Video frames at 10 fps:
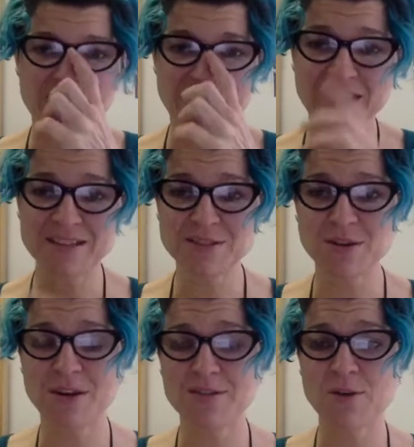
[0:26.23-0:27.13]
And
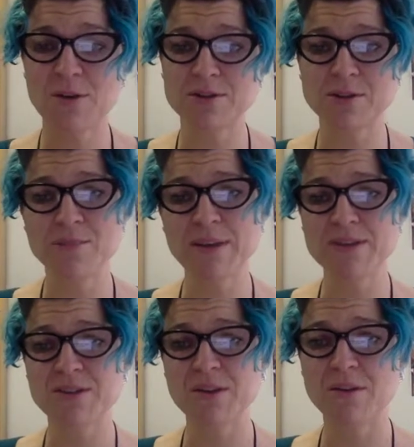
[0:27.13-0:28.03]
I've got a
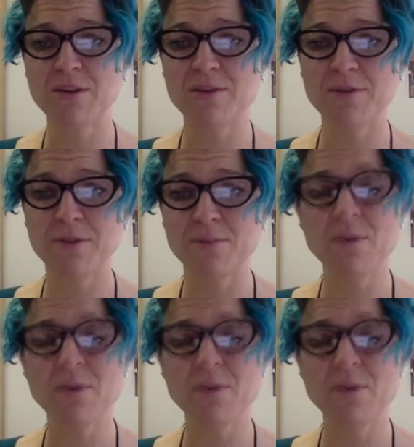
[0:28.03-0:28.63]
picture of,